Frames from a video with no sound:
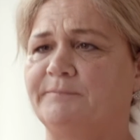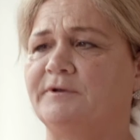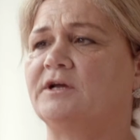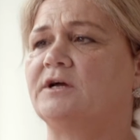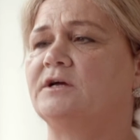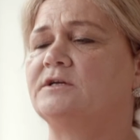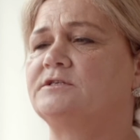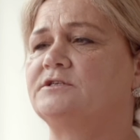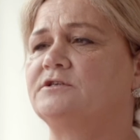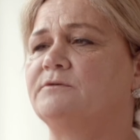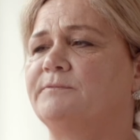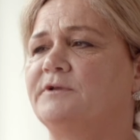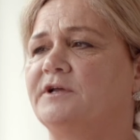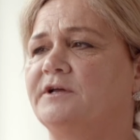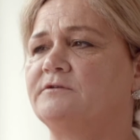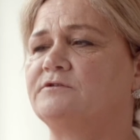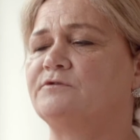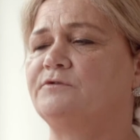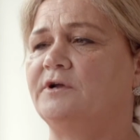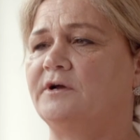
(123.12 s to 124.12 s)
because
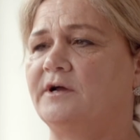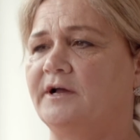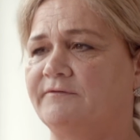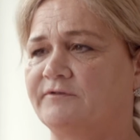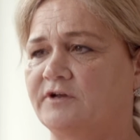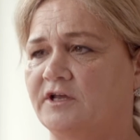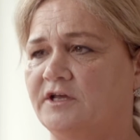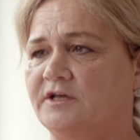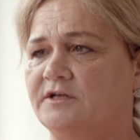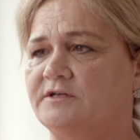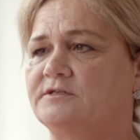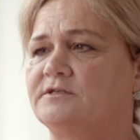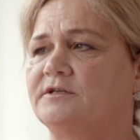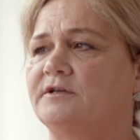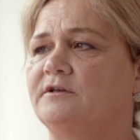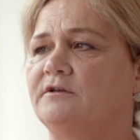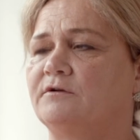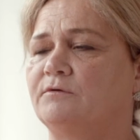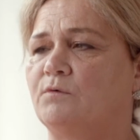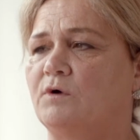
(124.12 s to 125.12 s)
sometimes when you have kids
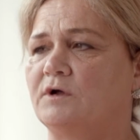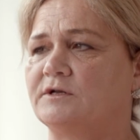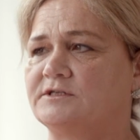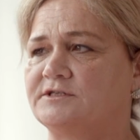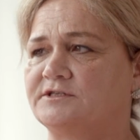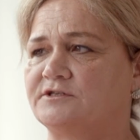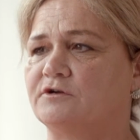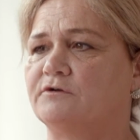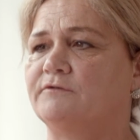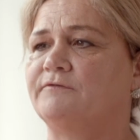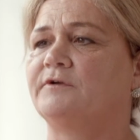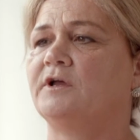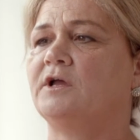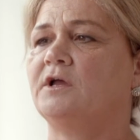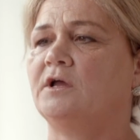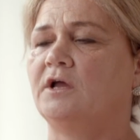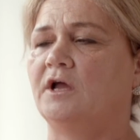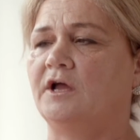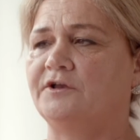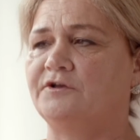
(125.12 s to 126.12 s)
and they want stuff
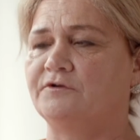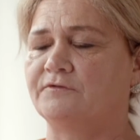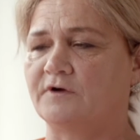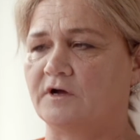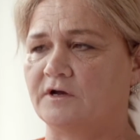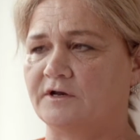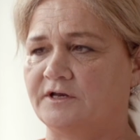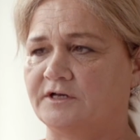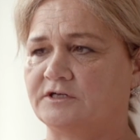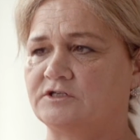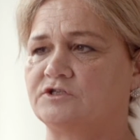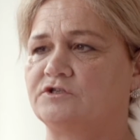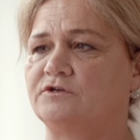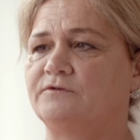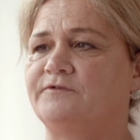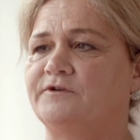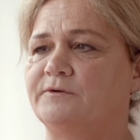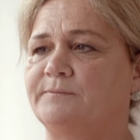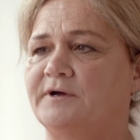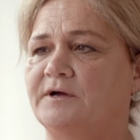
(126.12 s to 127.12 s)
and you've got an extra
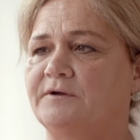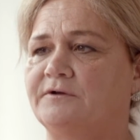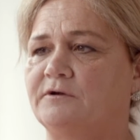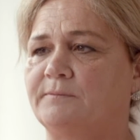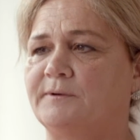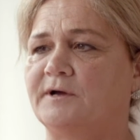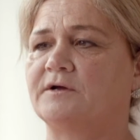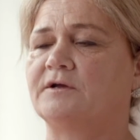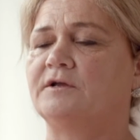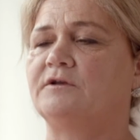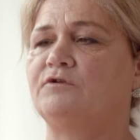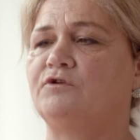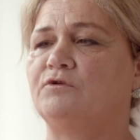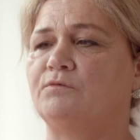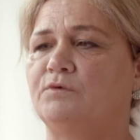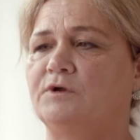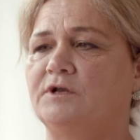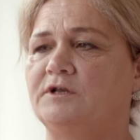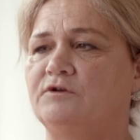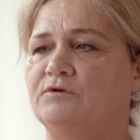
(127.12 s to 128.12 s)
few pound in your pocket,
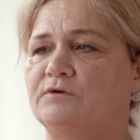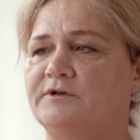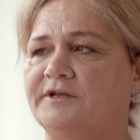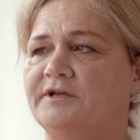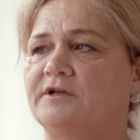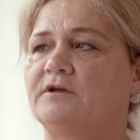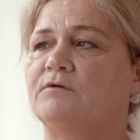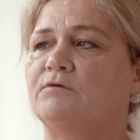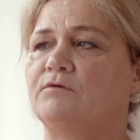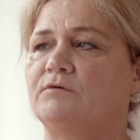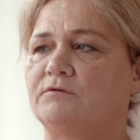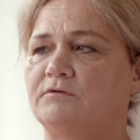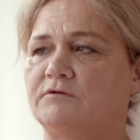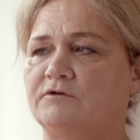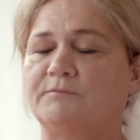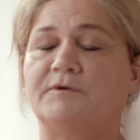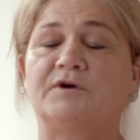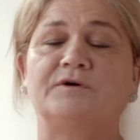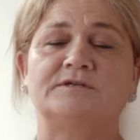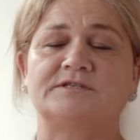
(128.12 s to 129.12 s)
you think
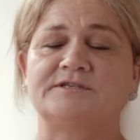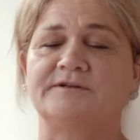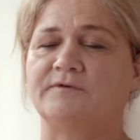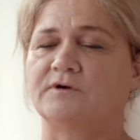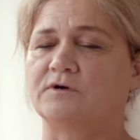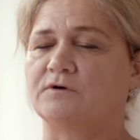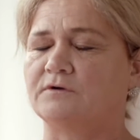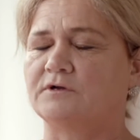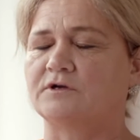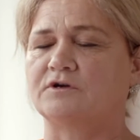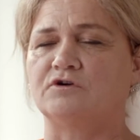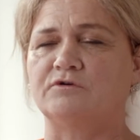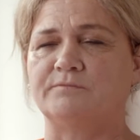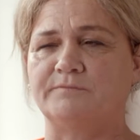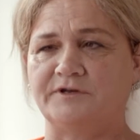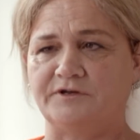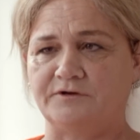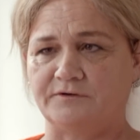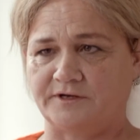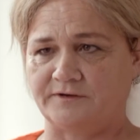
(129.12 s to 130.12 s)
tomorrow's never going to
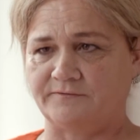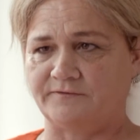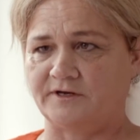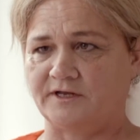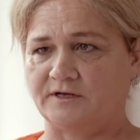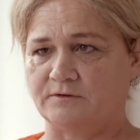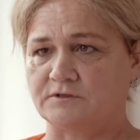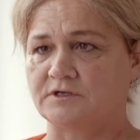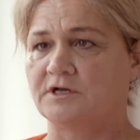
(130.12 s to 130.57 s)
come, and you give it out.